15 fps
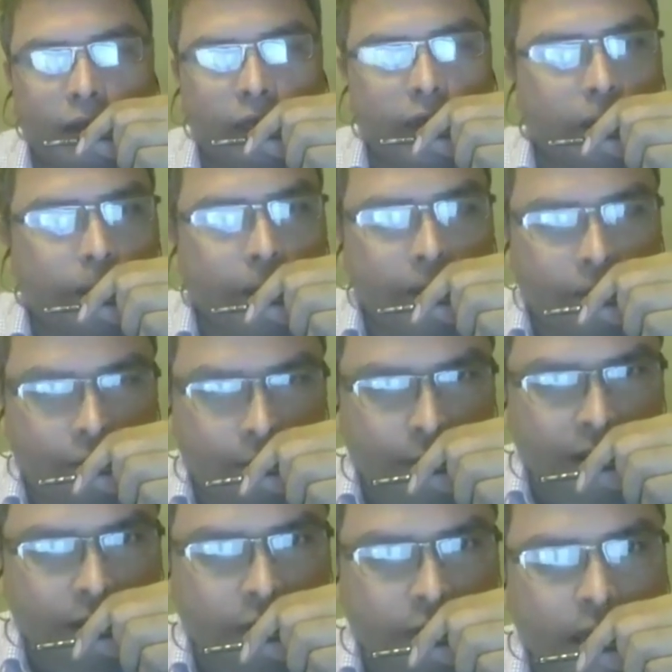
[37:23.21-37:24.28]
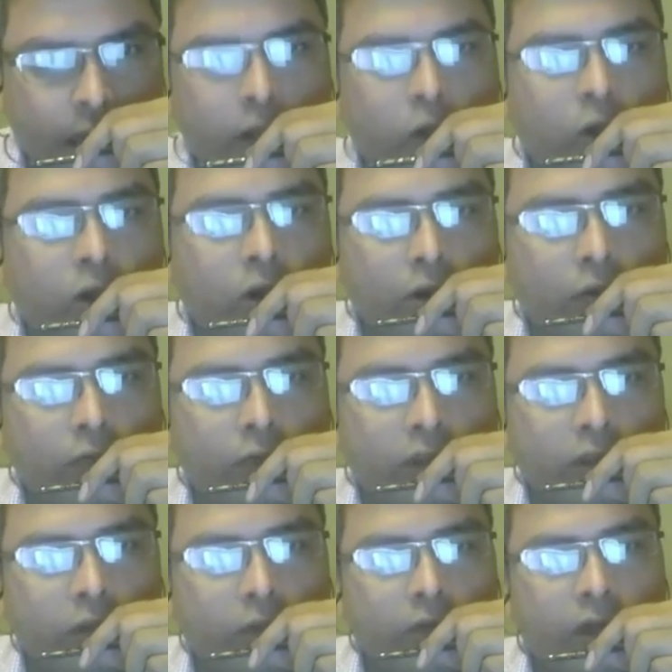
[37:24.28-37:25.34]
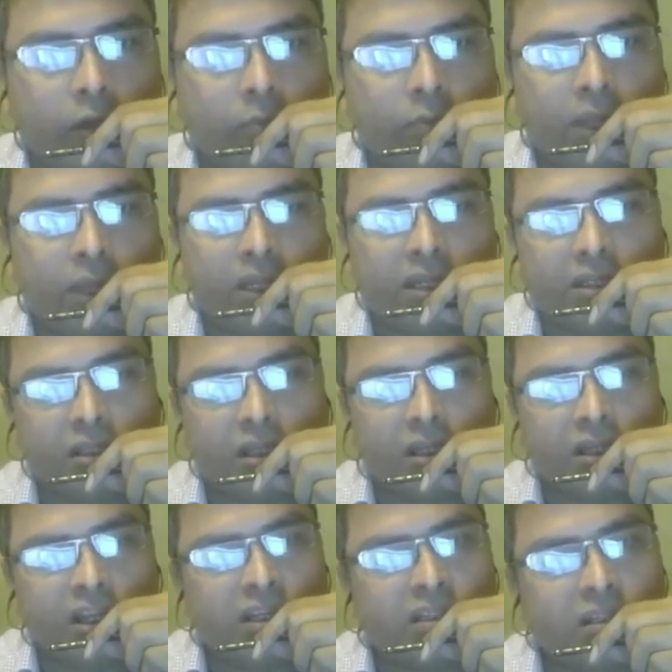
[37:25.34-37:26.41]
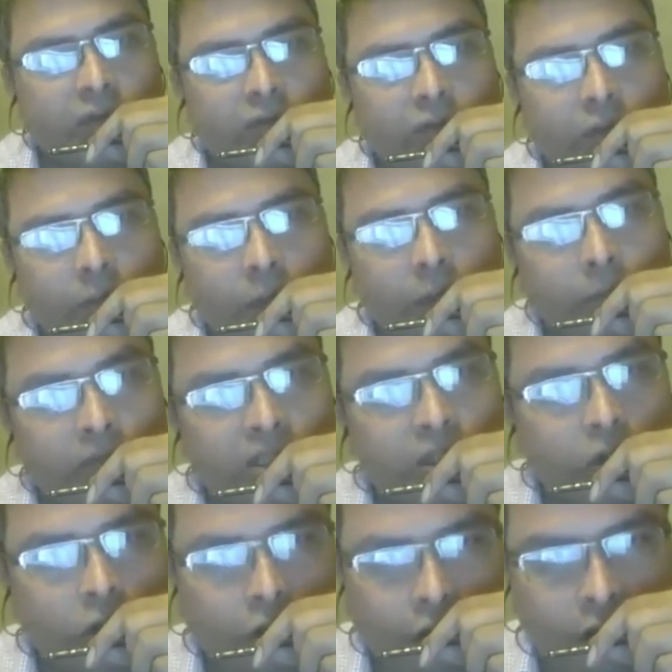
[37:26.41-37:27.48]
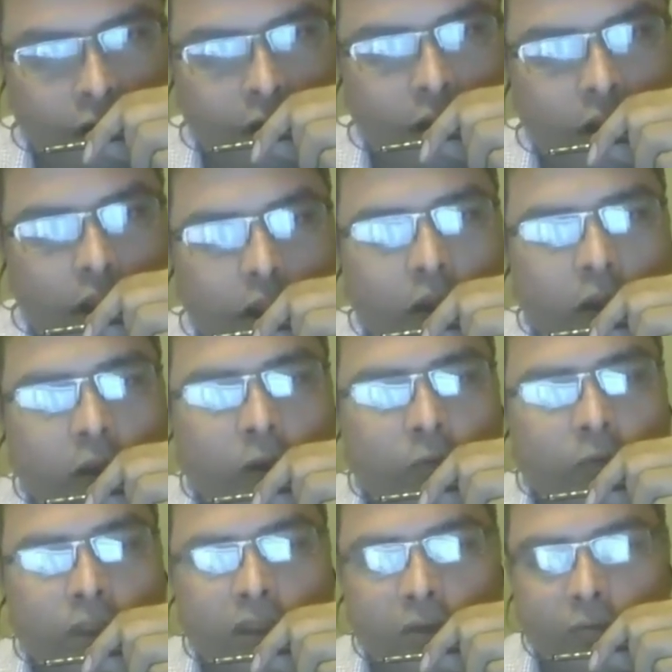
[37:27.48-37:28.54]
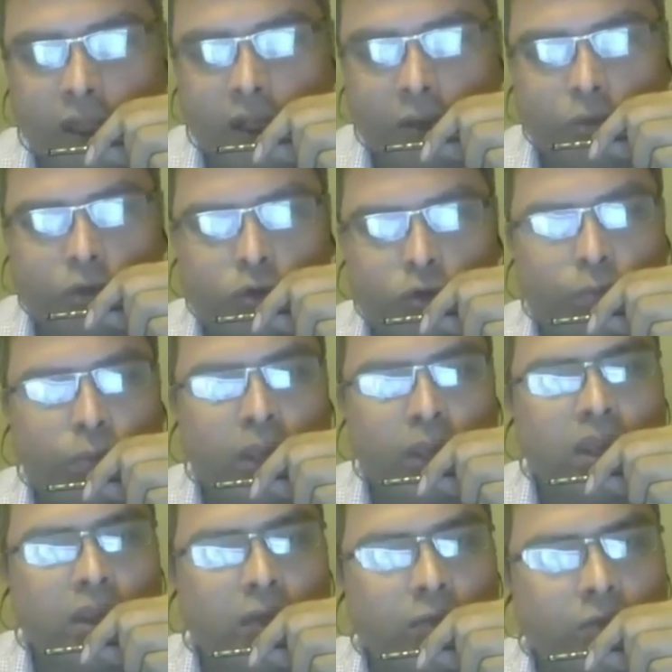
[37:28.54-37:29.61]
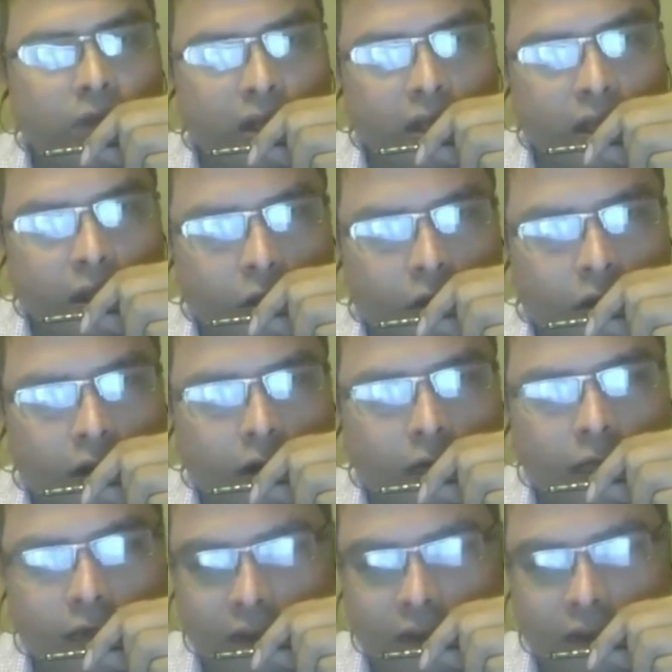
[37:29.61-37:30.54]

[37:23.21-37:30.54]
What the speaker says: we are performing well or not, whether we are meeting the needs of the members or not, whether we are able to pay every day or not,